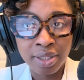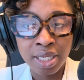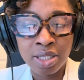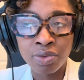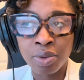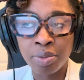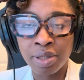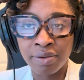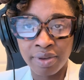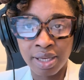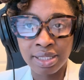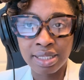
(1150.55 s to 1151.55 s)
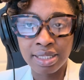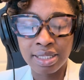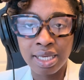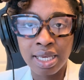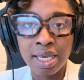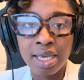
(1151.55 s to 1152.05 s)
It's a ripple effect.
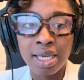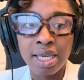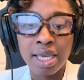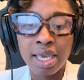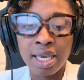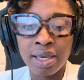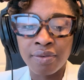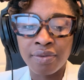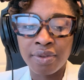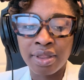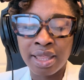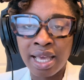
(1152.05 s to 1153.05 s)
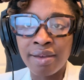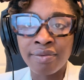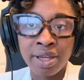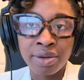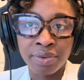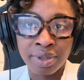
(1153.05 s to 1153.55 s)
If that
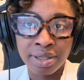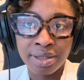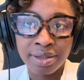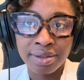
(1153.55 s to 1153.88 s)
veteran